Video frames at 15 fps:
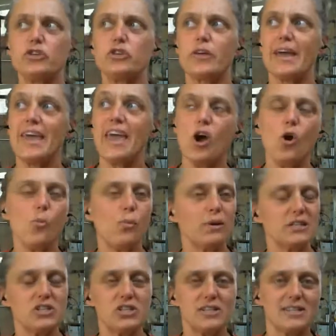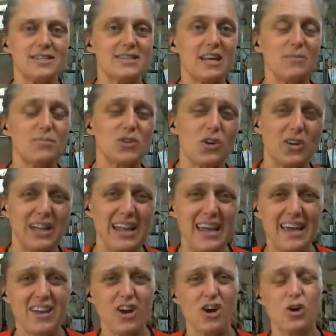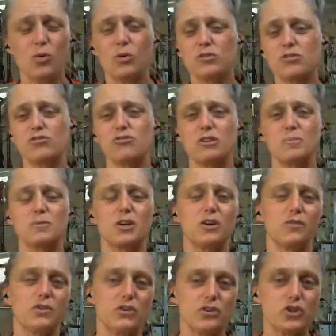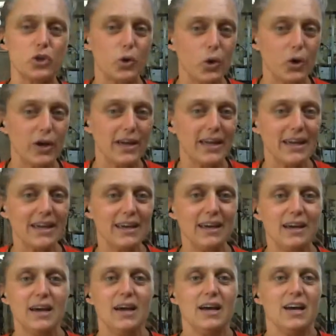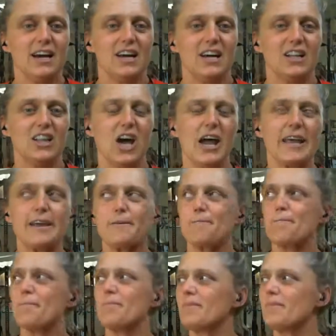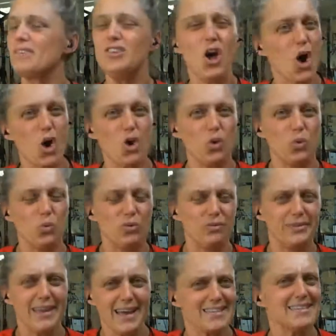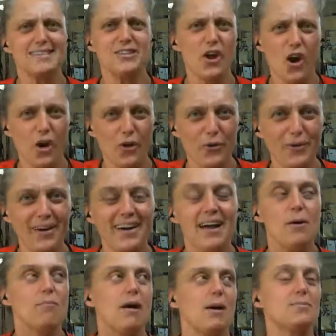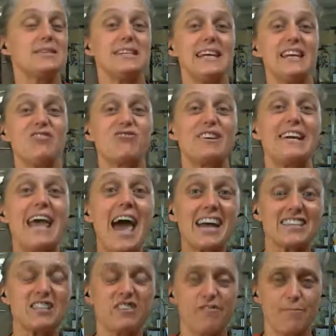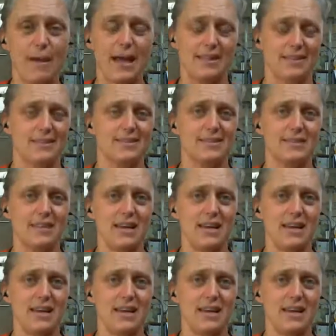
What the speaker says: Do they help when she stepped on Lego or tripped over a toy? No. The answer is no. Mums need reactive balance.